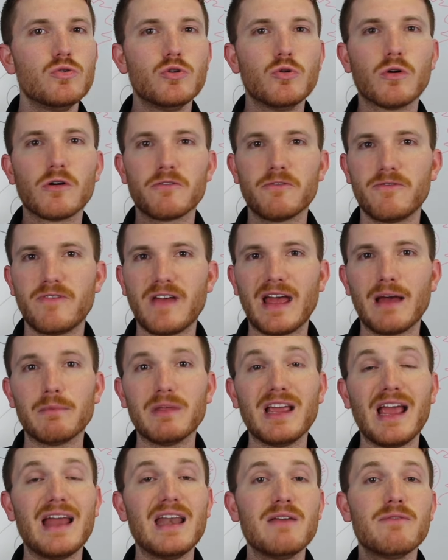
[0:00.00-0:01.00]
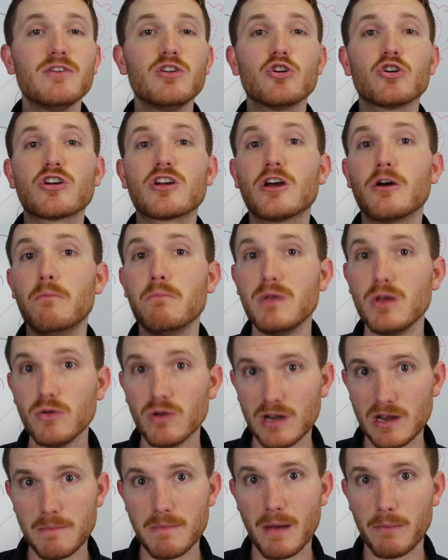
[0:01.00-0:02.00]
your family, and even your
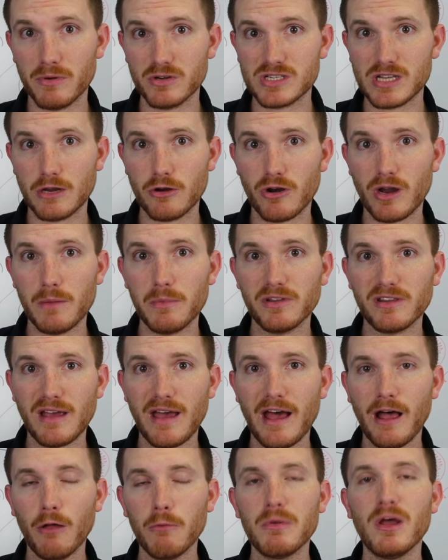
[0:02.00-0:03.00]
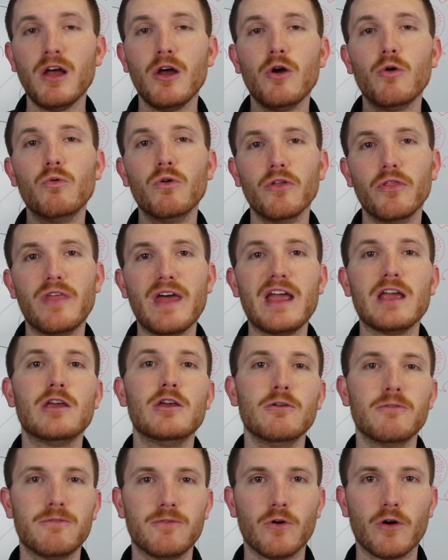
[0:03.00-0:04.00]
community members that you're able to help will thank
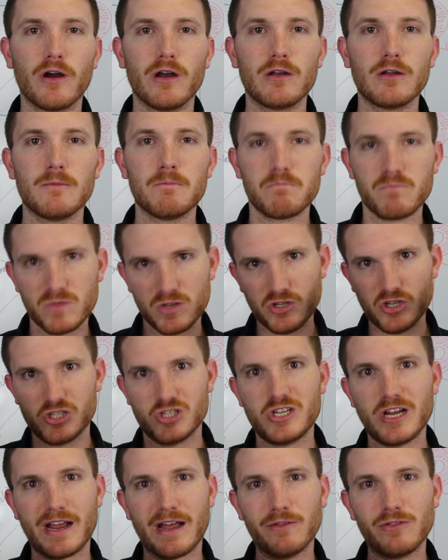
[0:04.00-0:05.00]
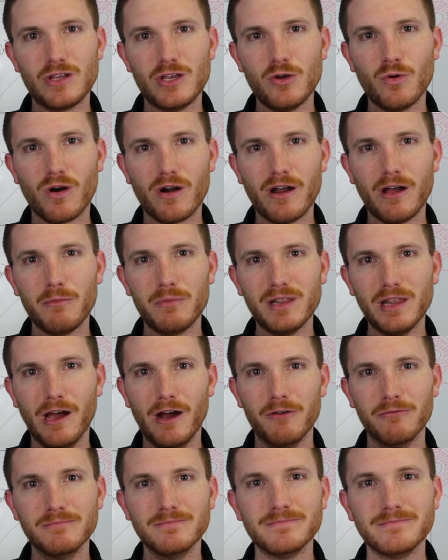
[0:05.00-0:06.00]
you for it. Just check out the URL
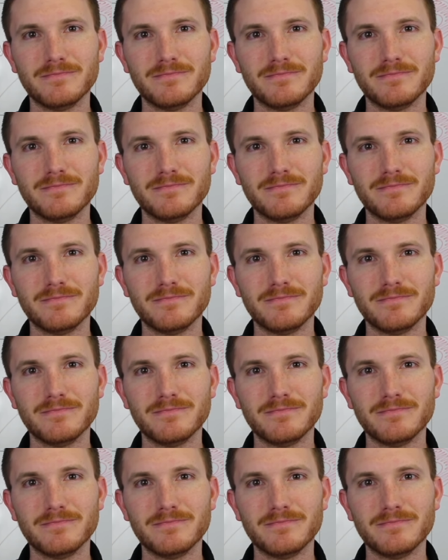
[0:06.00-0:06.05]
below.